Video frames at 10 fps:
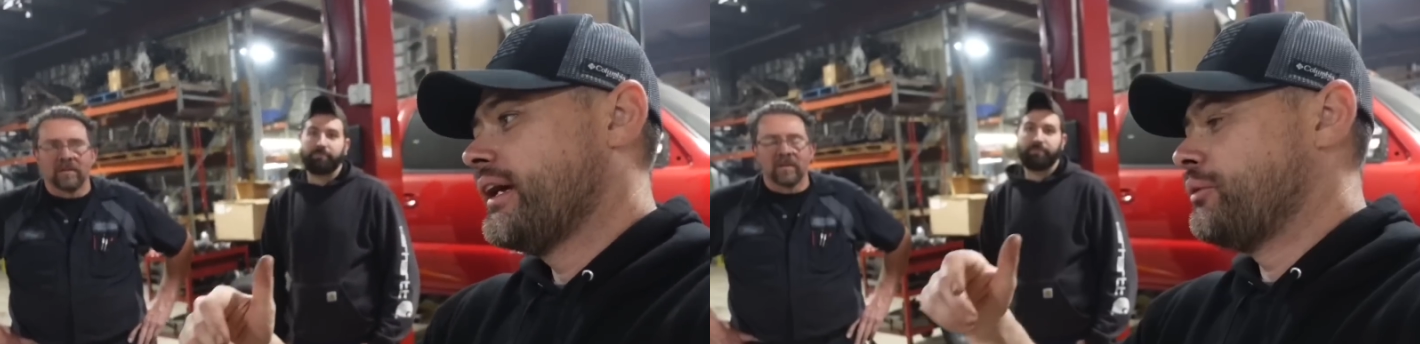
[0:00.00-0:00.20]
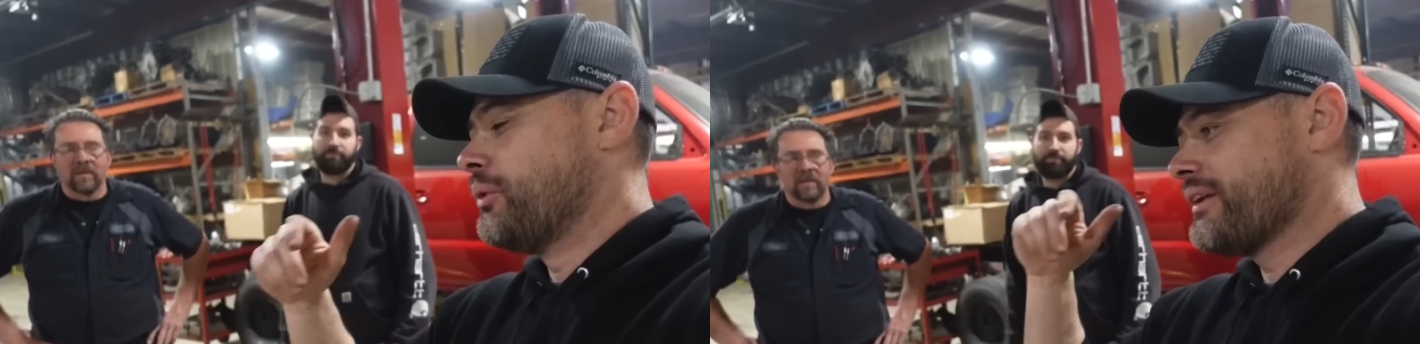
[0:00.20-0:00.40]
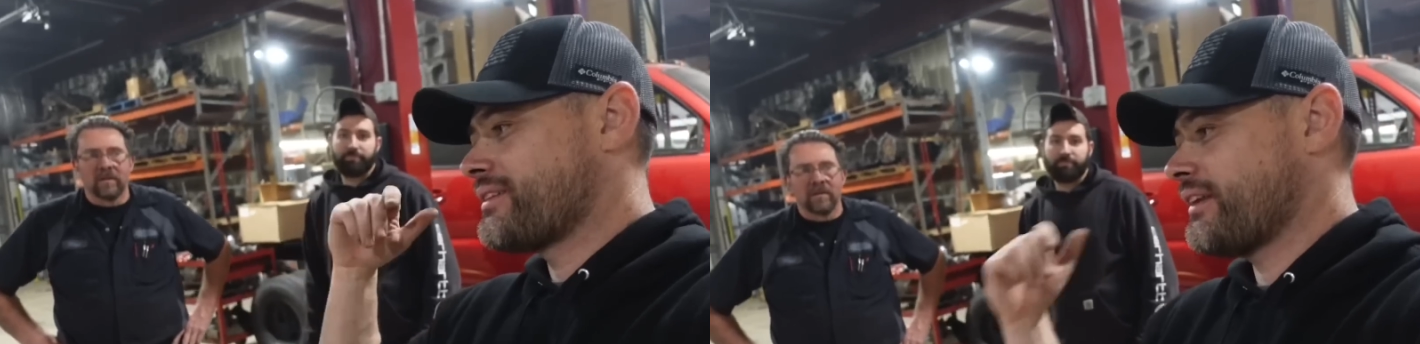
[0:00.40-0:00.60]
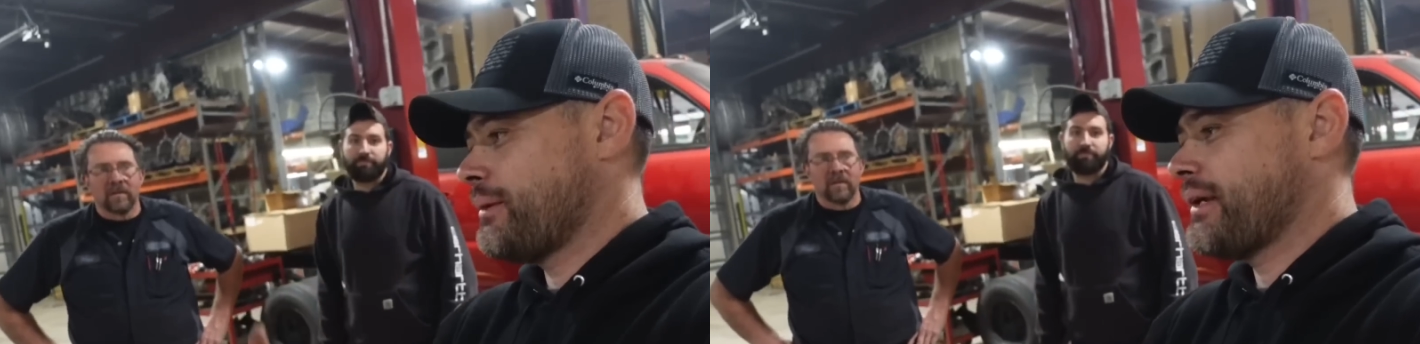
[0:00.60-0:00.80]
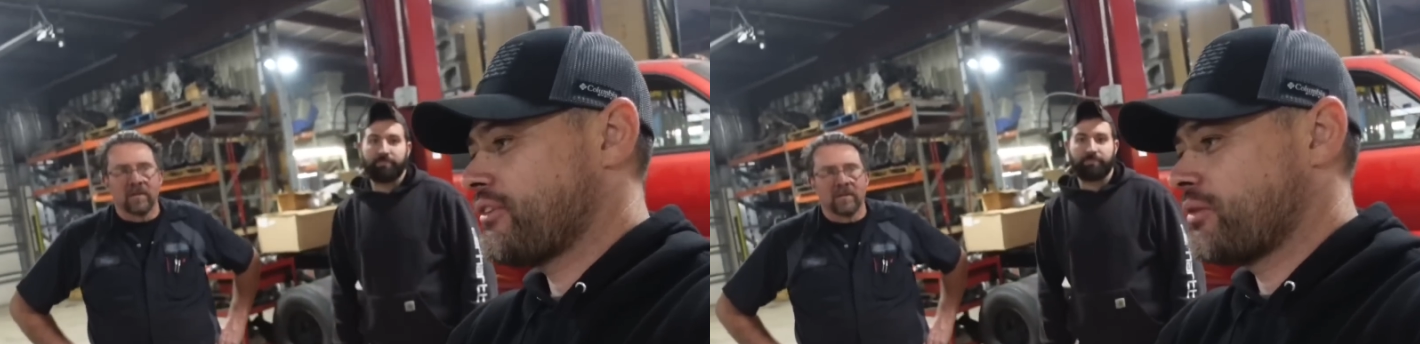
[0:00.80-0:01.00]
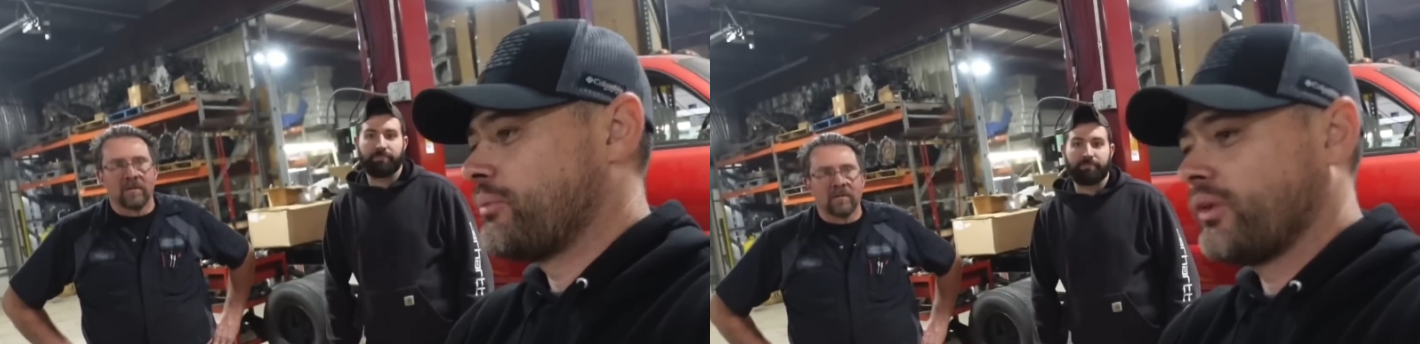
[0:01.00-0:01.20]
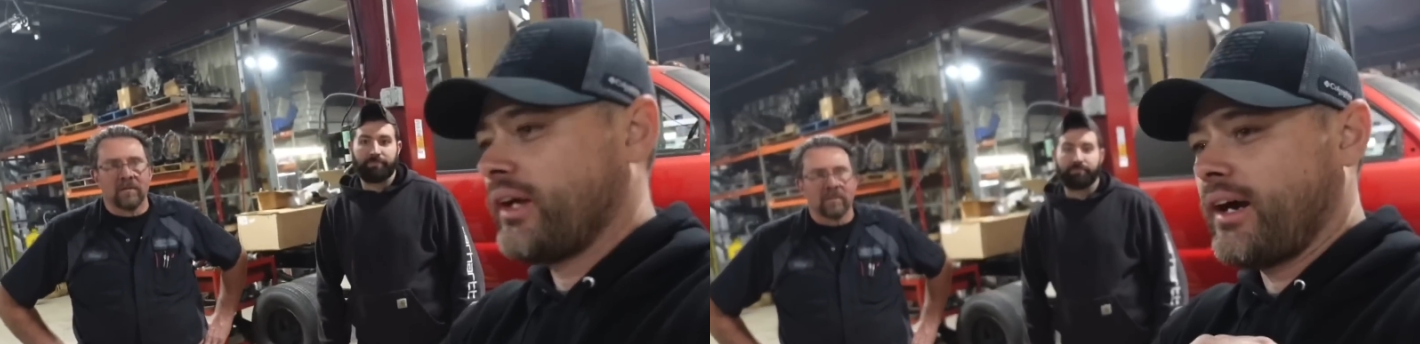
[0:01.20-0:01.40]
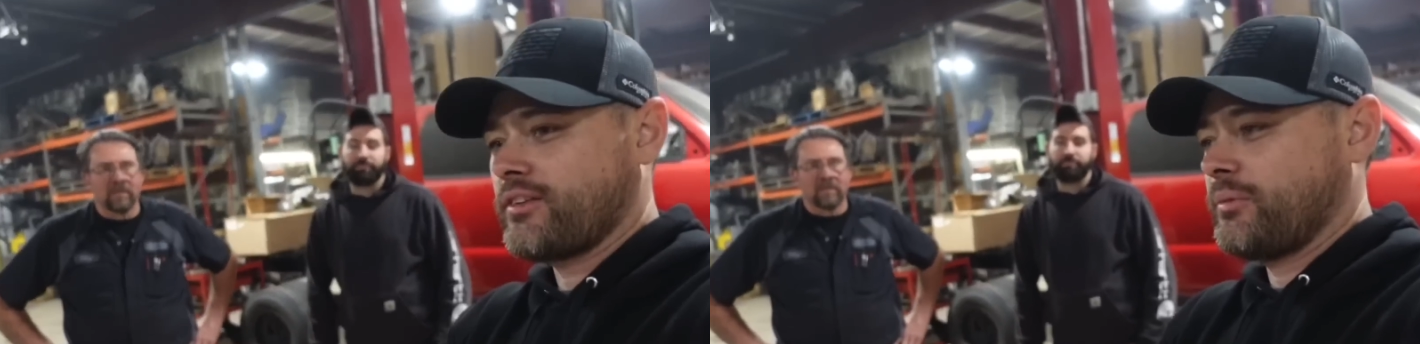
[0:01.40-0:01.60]
Speaker 1: and really slam down some
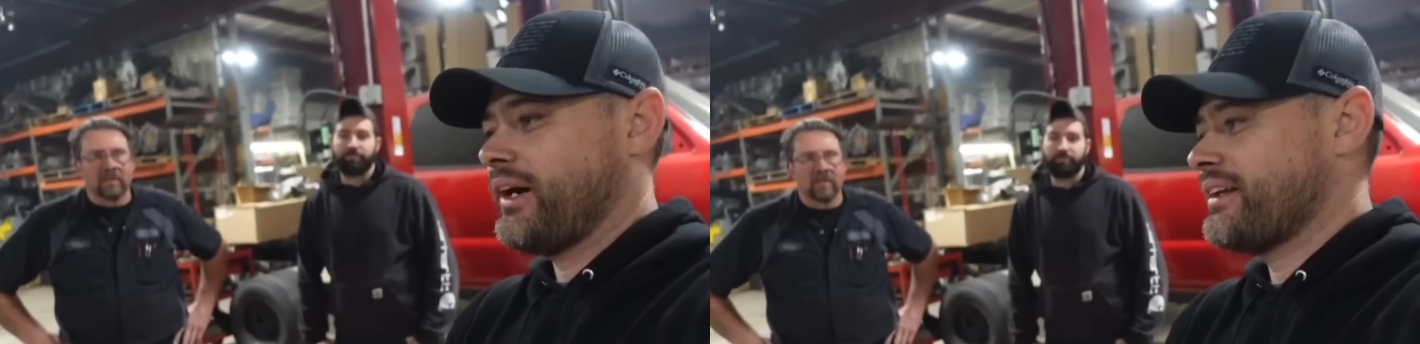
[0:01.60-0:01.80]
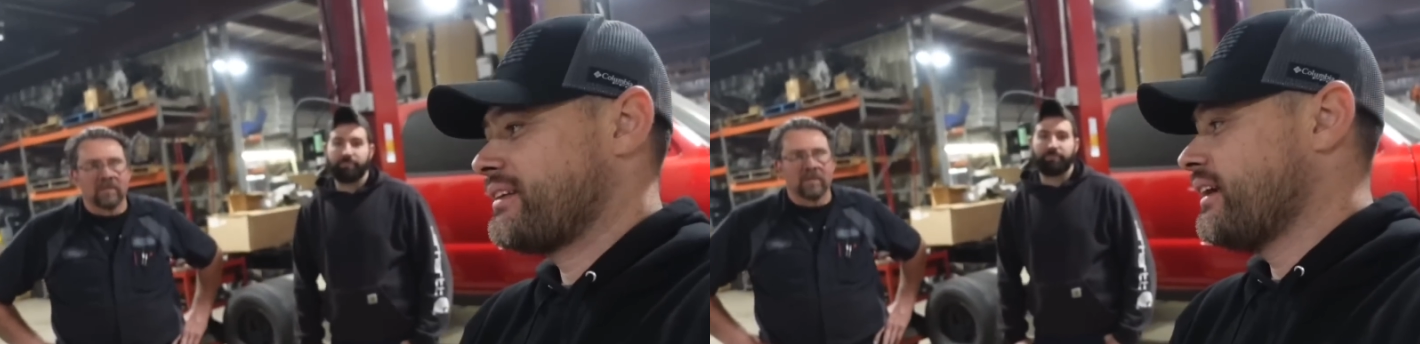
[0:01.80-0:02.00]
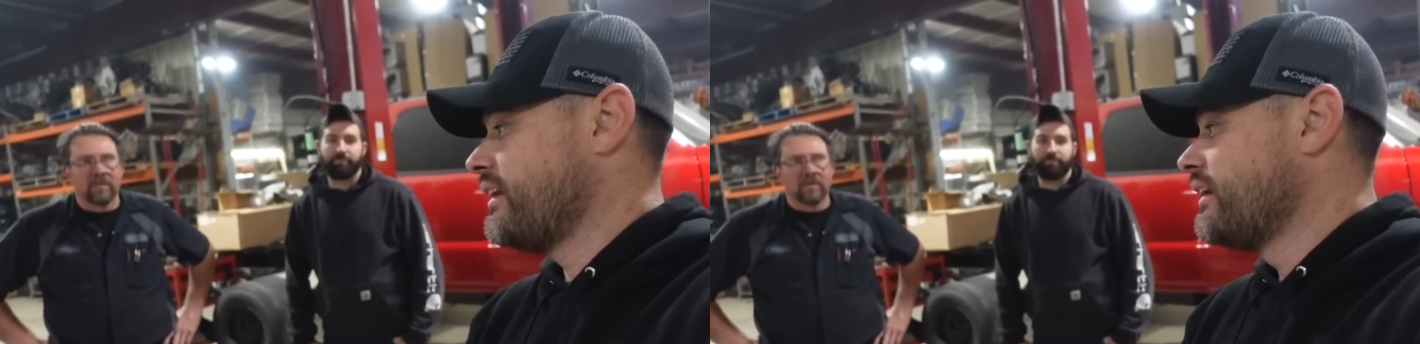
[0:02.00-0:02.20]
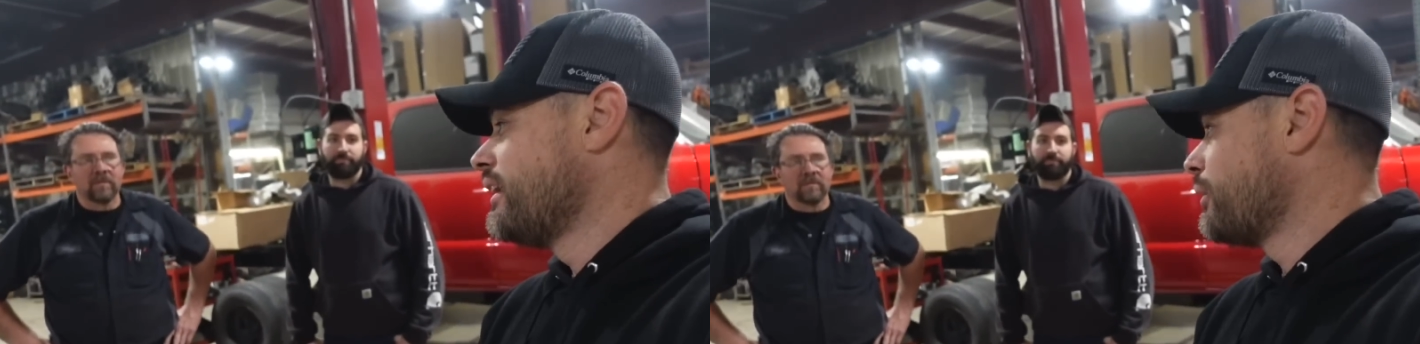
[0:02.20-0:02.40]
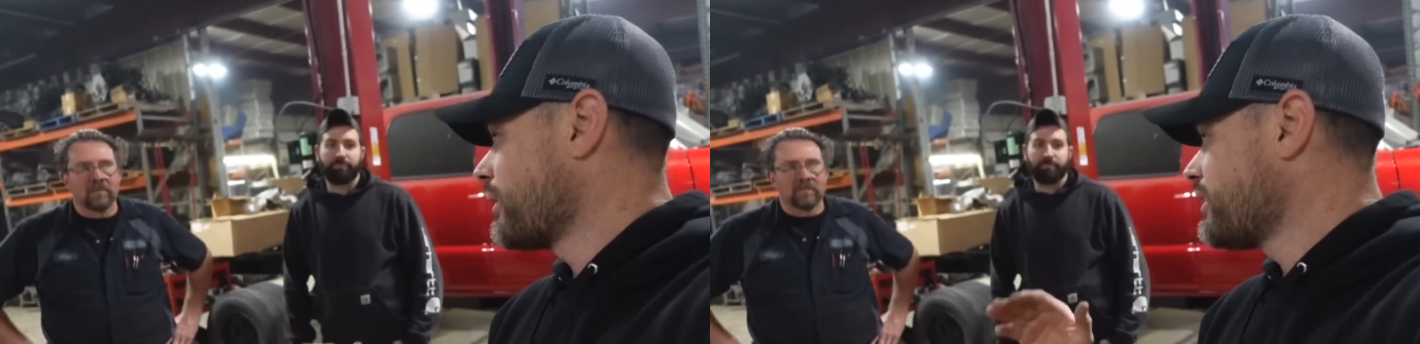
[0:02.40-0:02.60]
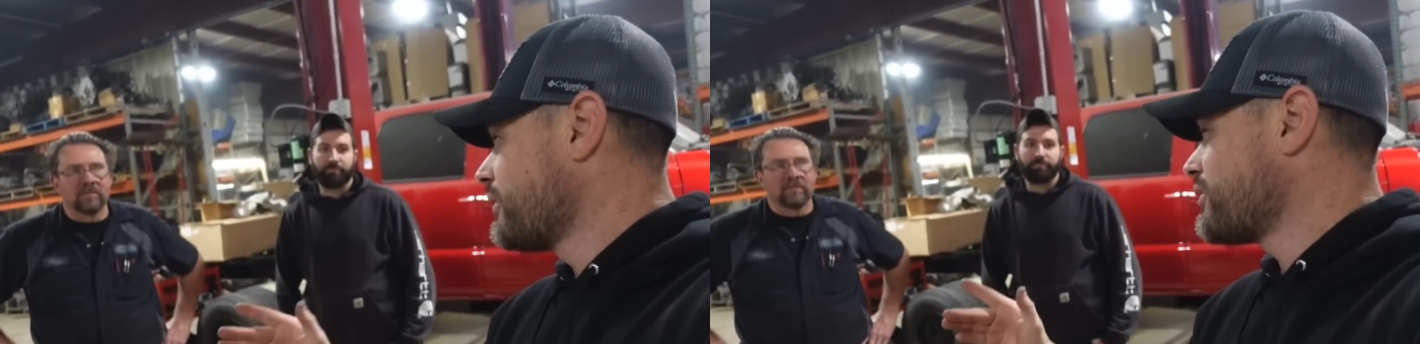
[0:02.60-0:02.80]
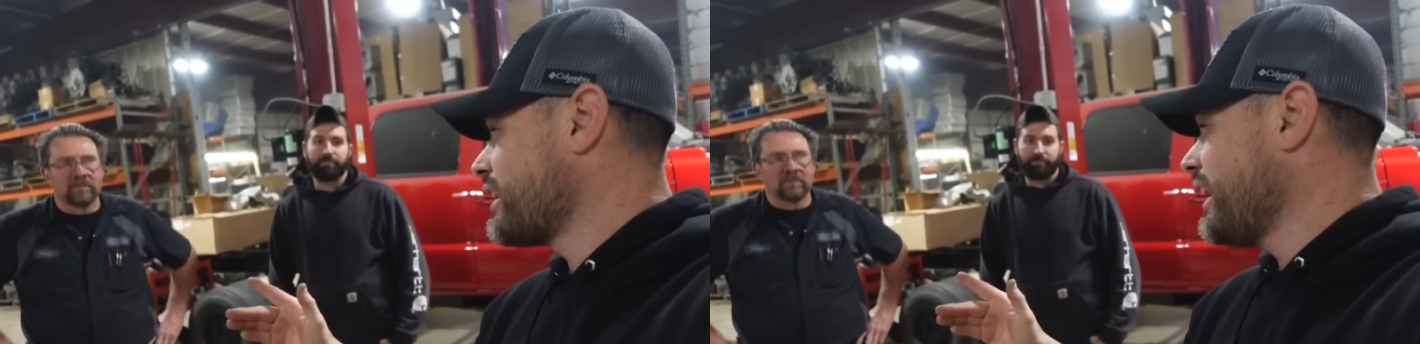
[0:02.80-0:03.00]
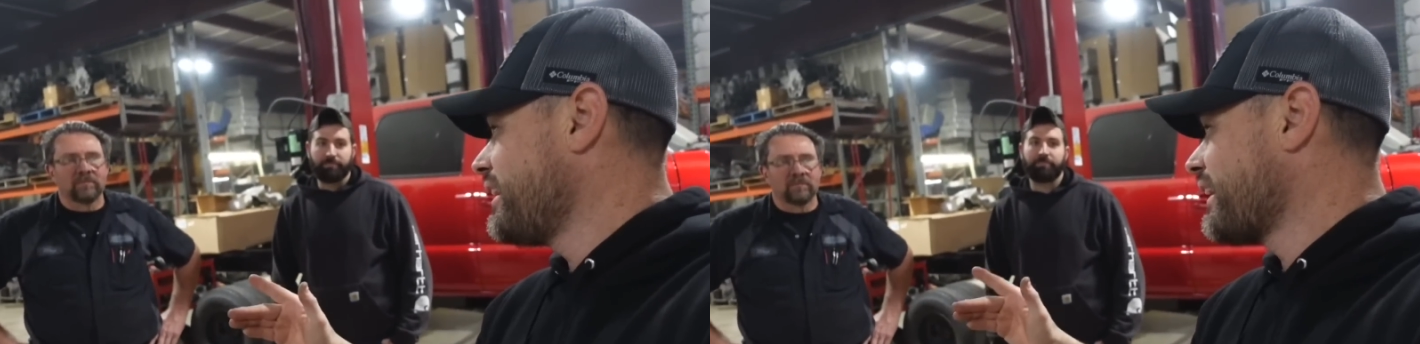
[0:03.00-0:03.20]
really awesome content. And we're going to do this
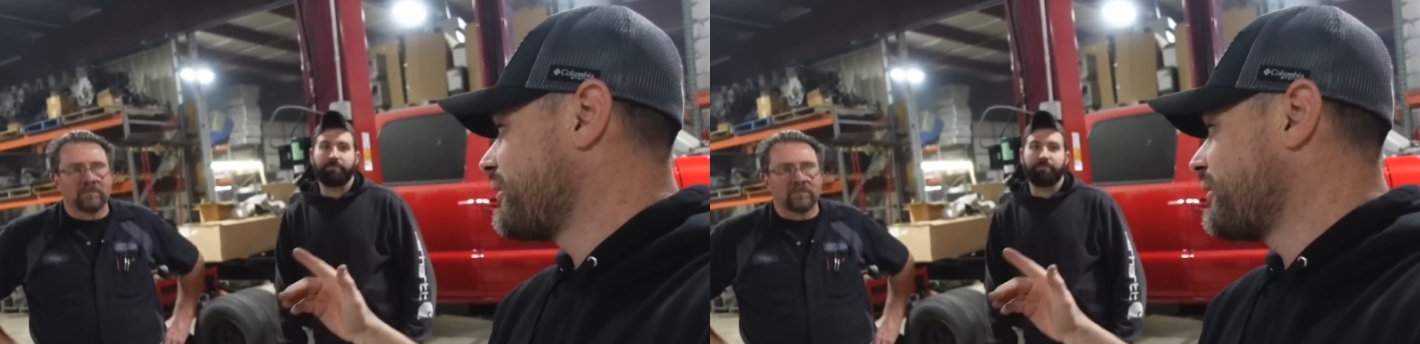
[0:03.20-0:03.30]
again like